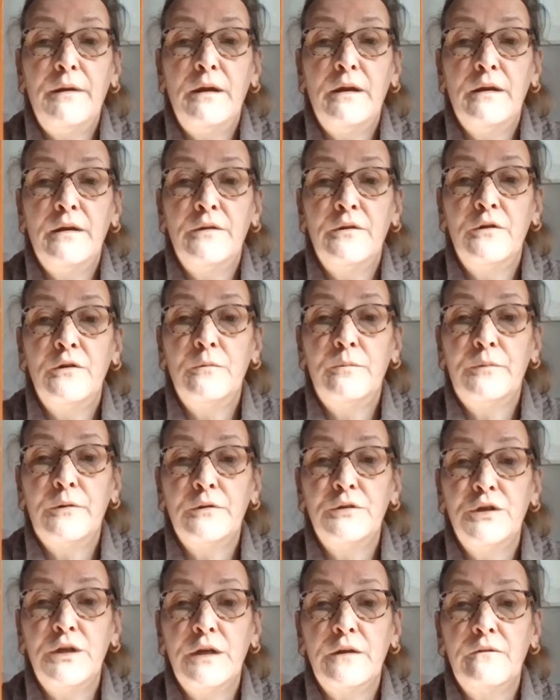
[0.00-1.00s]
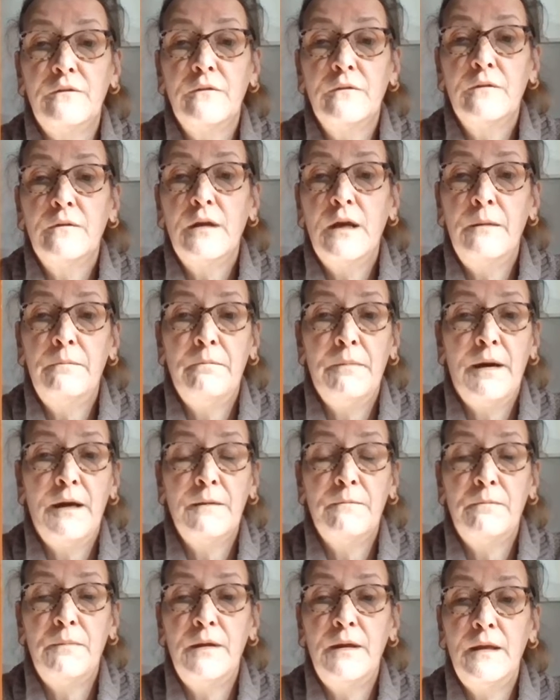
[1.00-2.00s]
be a new project, it
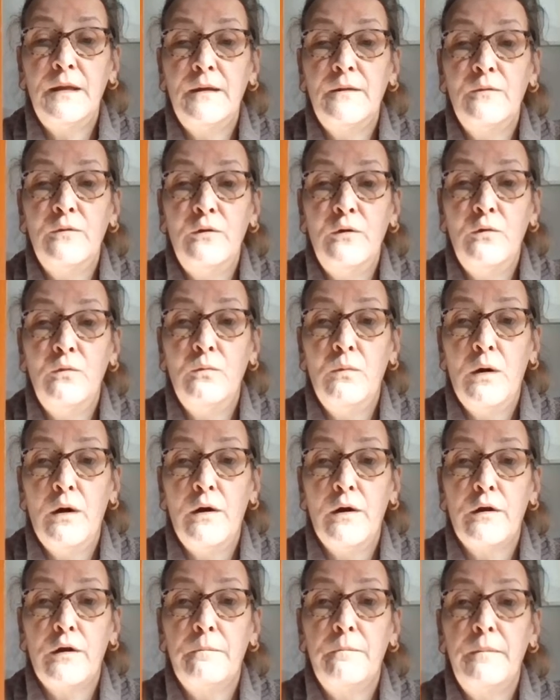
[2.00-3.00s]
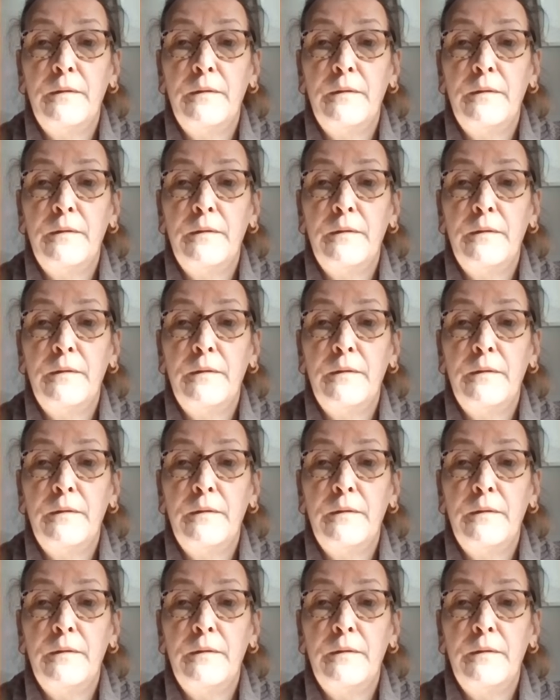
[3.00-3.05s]
might be new work